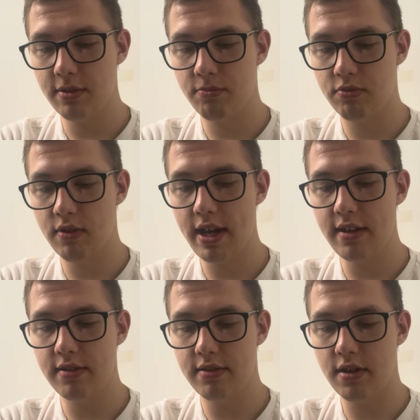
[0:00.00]

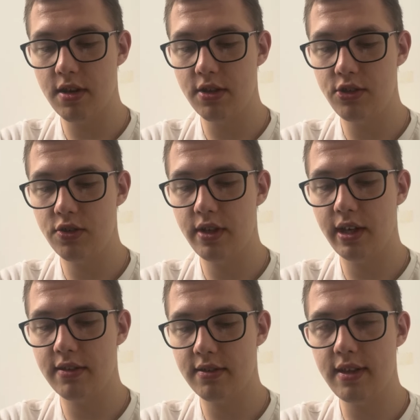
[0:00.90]
praise during
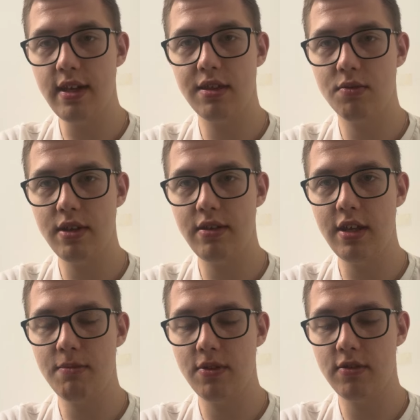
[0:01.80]
its E3
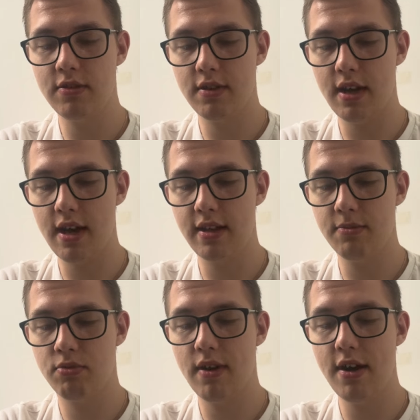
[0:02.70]
debuts and
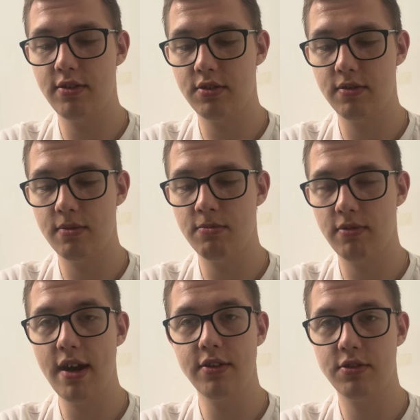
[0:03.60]
prior to
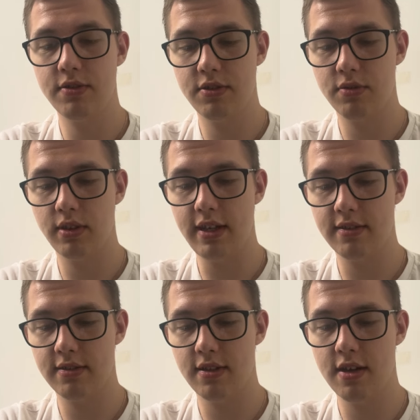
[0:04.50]
its
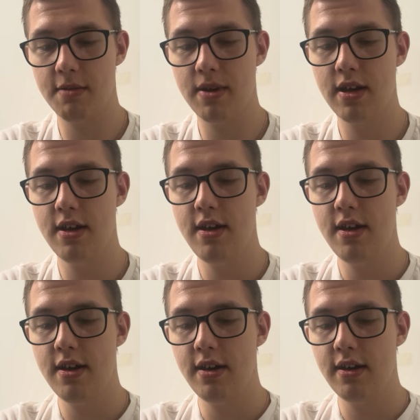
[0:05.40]
release.
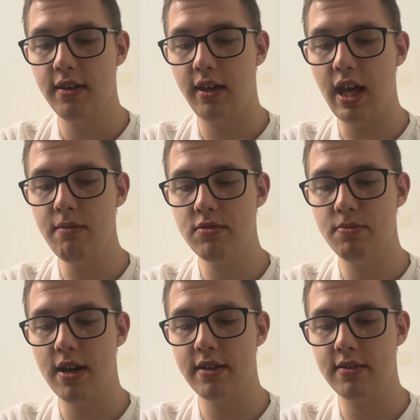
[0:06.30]

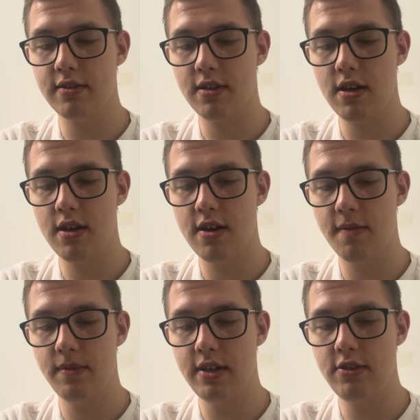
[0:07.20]
GameSpot's
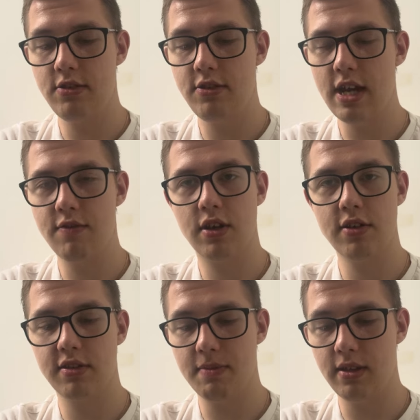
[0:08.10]
Jeff
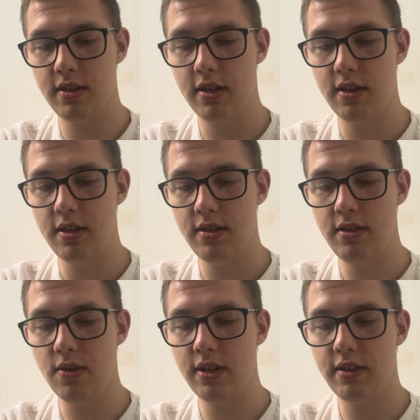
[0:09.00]
Gerstmann
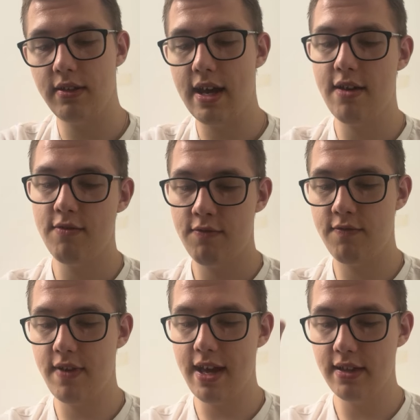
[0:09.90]
noted that
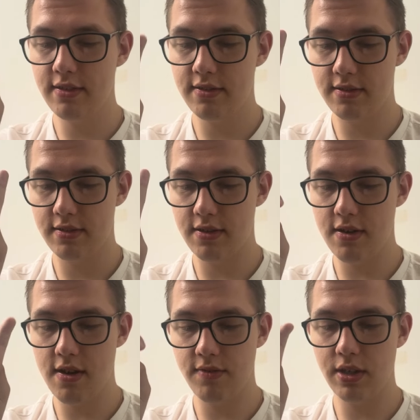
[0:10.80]
fans
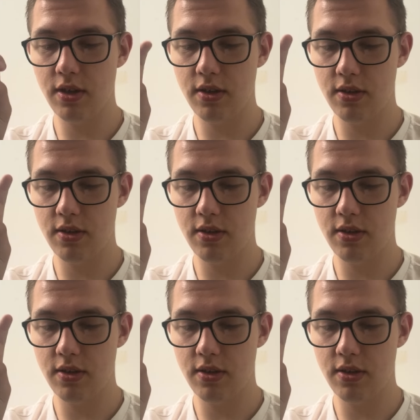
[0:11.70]
of the